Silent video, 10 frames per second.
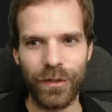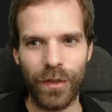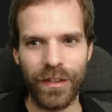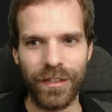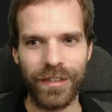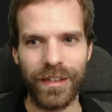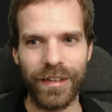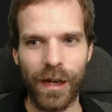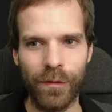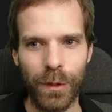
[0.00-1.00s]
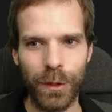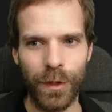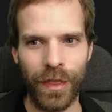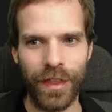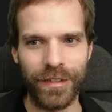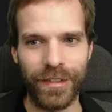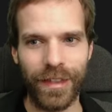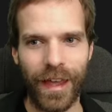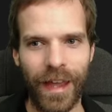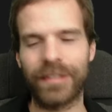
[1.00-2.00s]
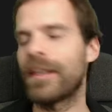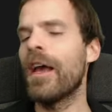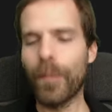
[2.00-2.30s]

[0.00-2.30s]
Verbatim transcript: So this is the W and this is the S.